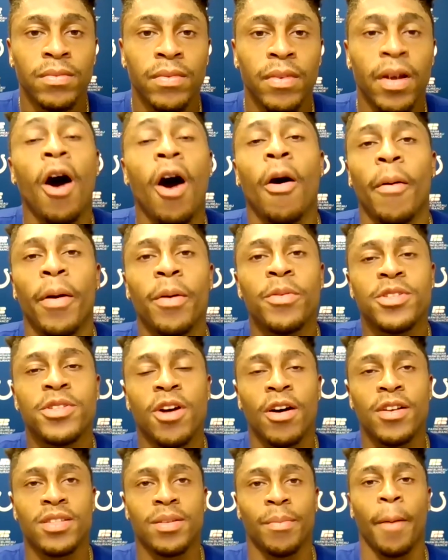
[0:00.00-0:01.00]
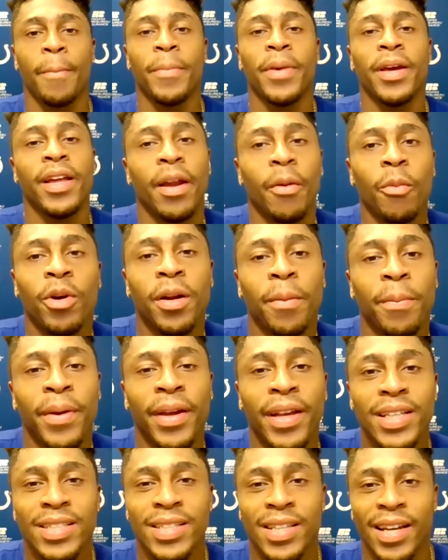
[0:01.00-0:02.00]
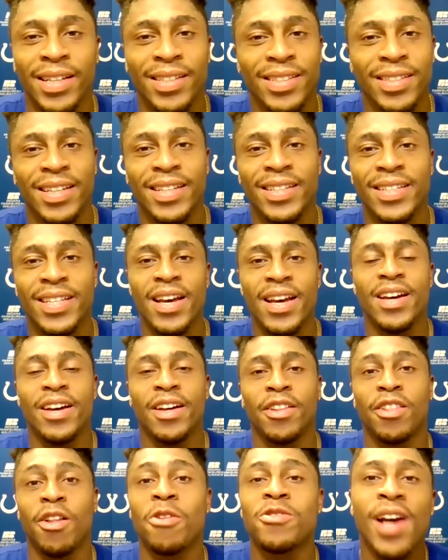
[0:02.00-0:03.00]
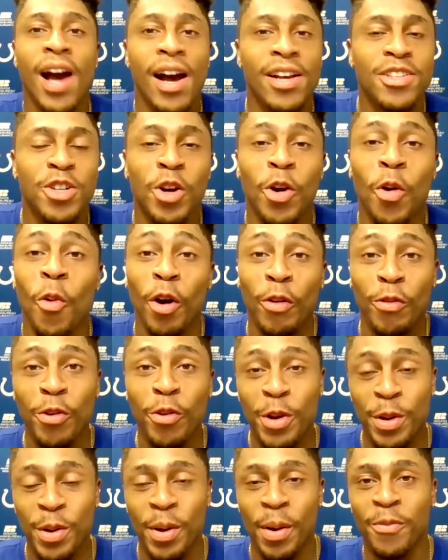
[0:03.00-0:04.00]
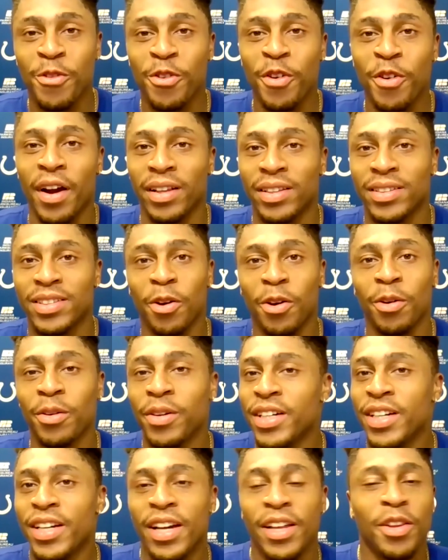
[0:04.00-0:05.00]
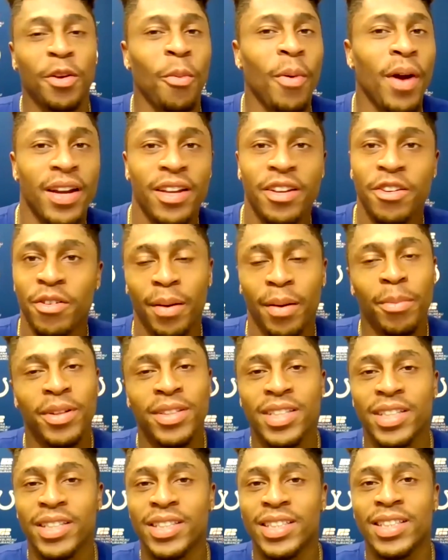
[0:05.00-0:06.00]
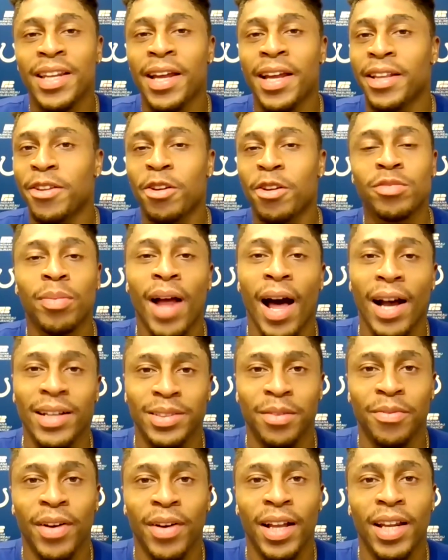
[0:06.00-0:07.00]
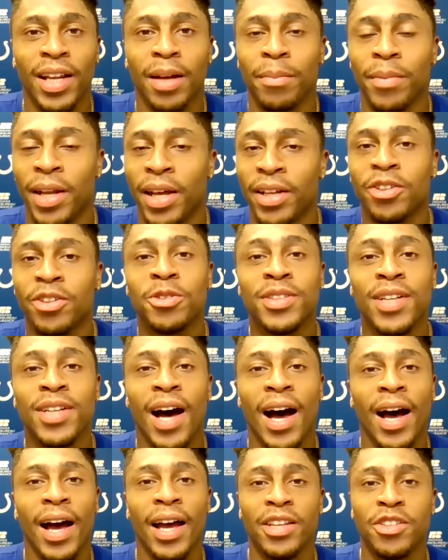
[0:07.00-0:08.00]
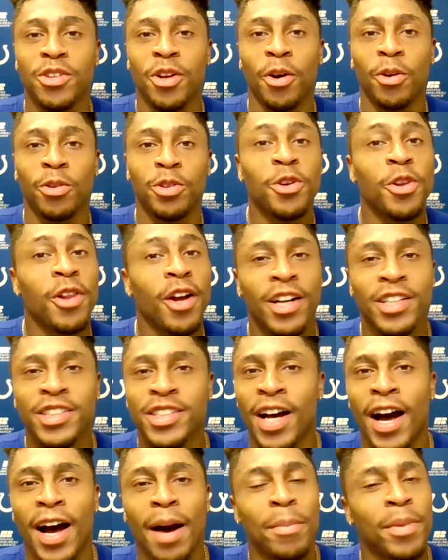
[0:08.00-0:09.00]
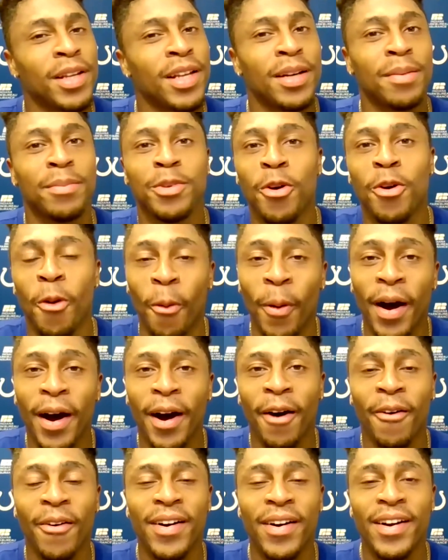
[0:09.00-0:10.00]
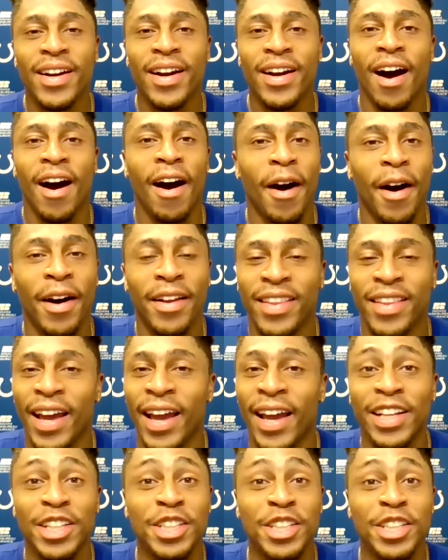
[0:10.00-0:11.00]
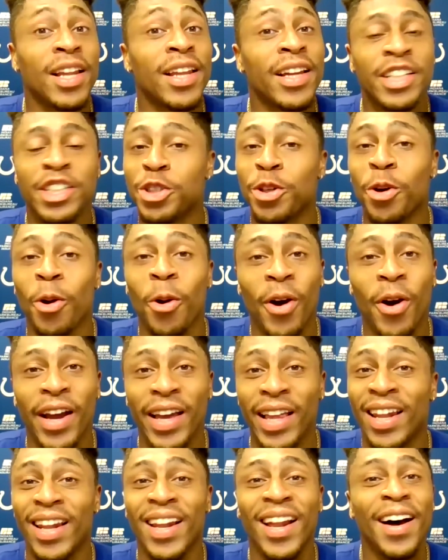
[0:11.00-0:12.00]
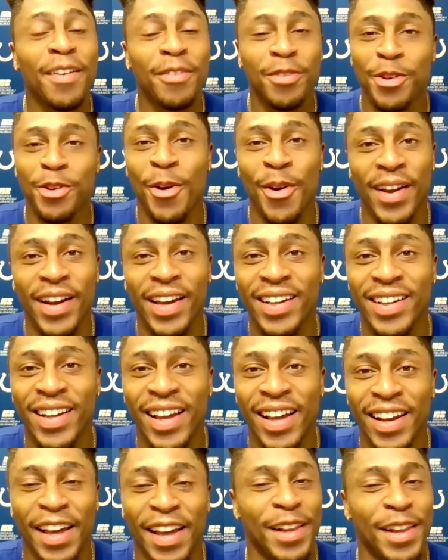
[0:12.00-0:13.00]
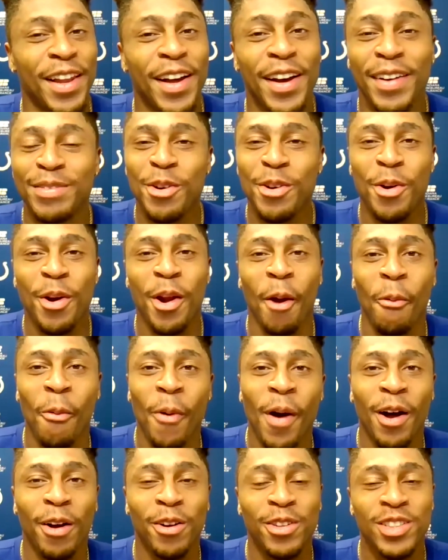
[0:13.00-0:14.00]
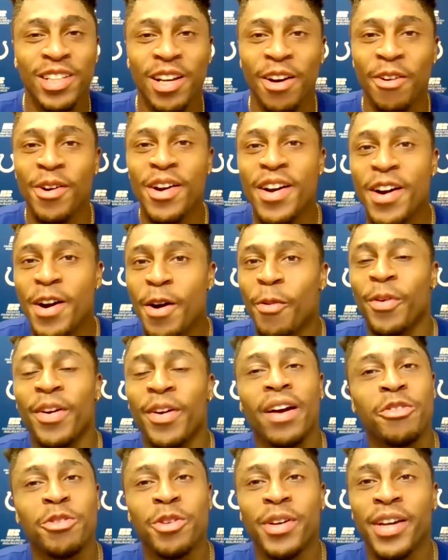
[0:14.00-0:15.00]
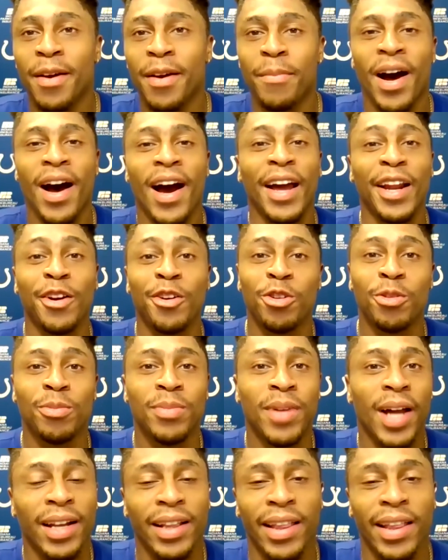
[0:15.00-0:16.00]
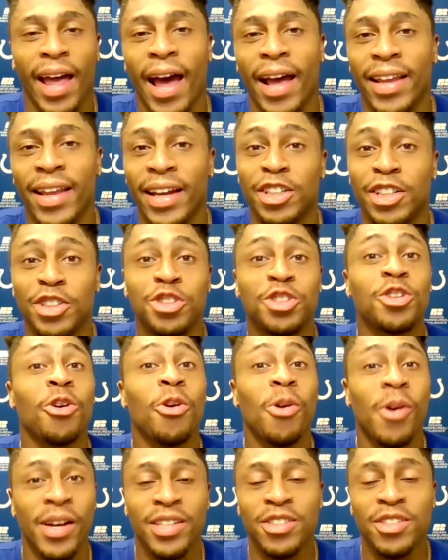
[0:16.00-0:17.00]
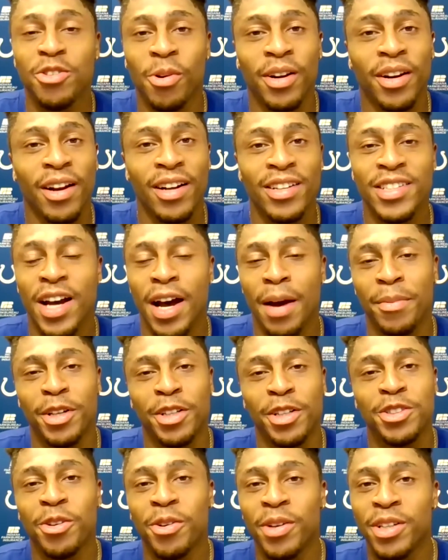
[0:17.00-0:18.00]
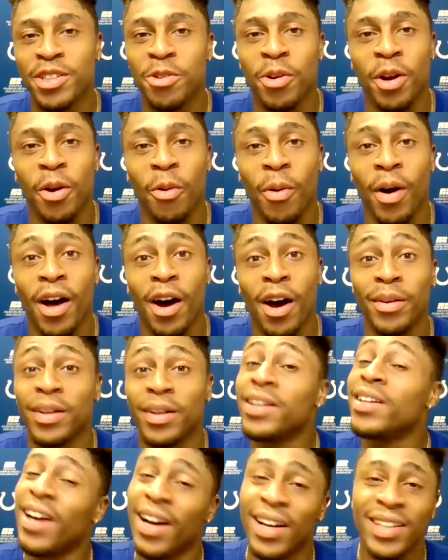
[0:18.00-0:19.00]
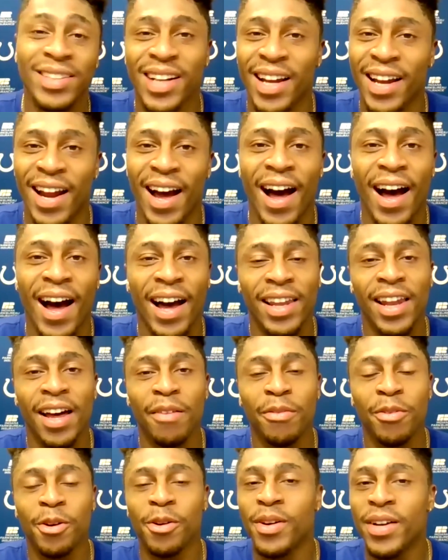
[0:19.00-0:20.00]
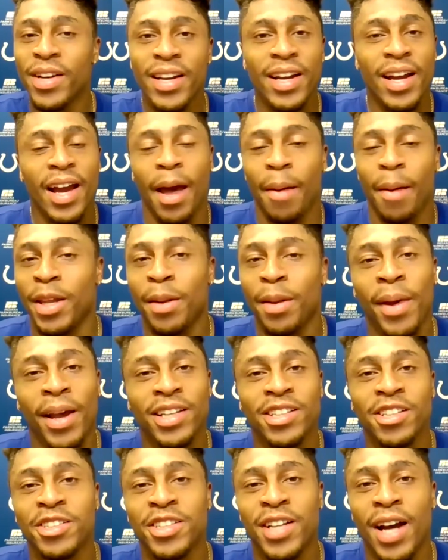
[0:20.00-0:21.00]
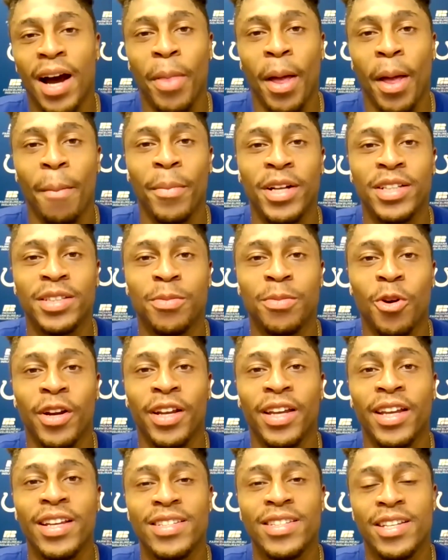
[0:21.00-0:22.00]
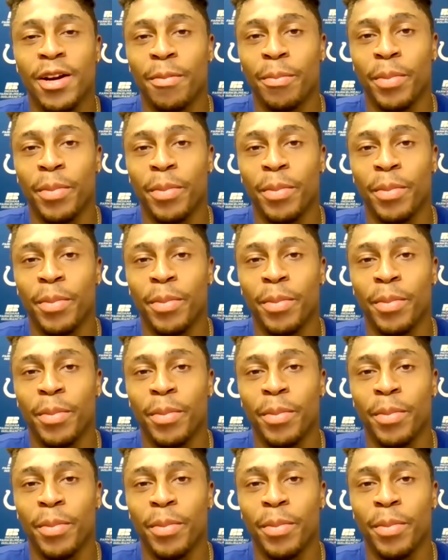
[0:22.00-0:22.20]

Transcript: Oh, it was awesome. I mean, and one of the biggest things is those guys are going to work for you up front. So the way you're able to just let those blocks develop, let those guys, you know, do their job and let them do it well. Uh, they enjoy and love doing it, and they love doing it well. So whenever you get behind a group like that that enjoys doing their job and enjoys doing it well and does it at a high level, I mean, it makes your job that much more easier.